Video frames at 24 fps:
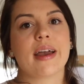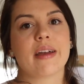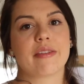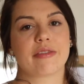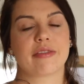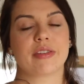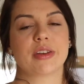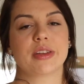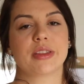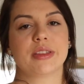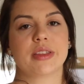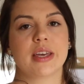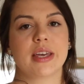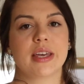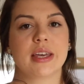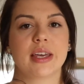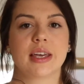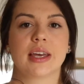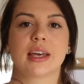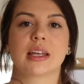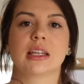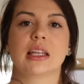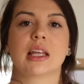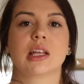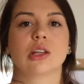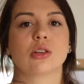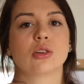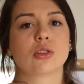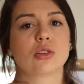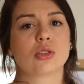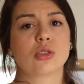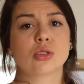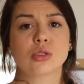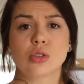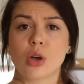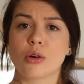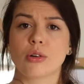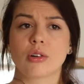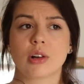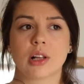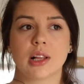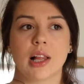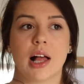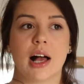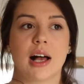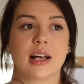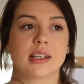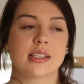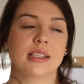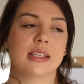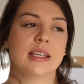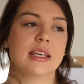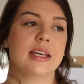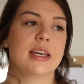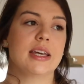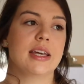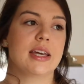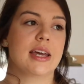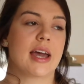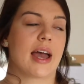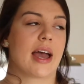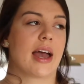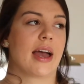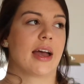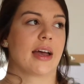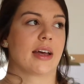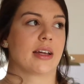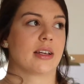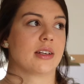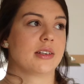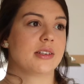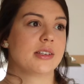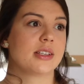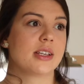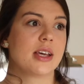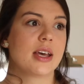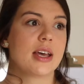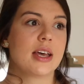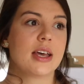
everything and they look so classy, and